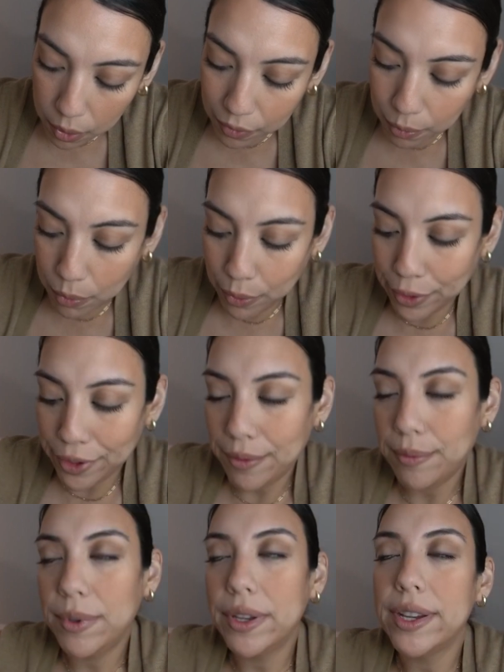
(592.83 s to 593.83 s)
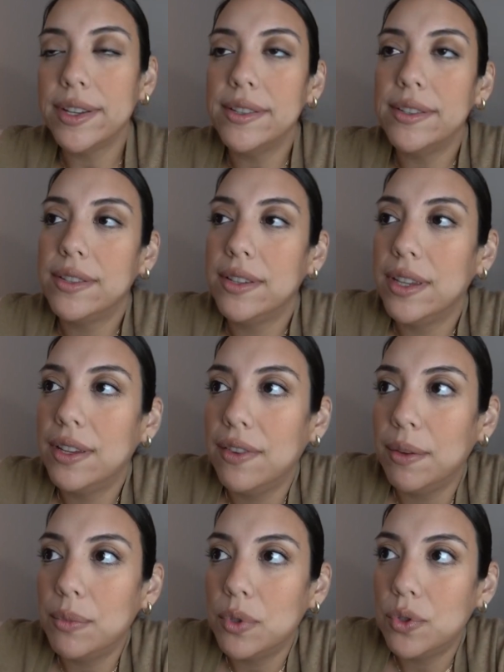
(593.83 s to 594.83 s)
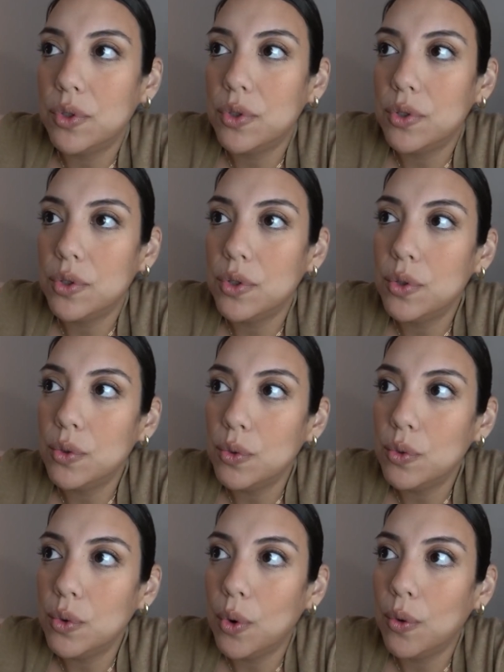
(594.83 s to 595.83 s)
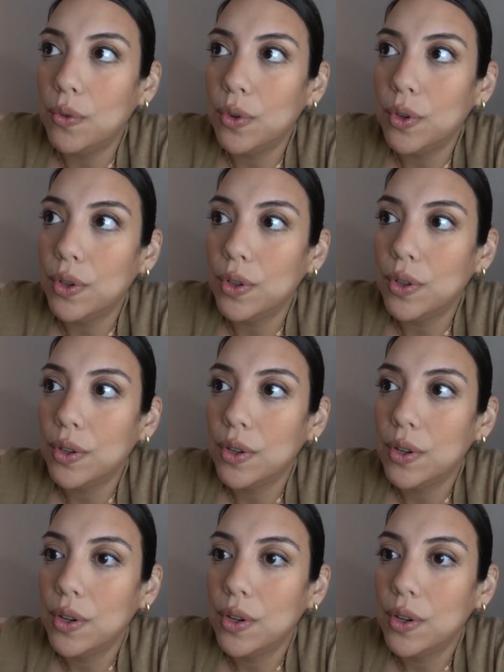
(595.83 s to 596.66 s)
overboard because if I'm too over,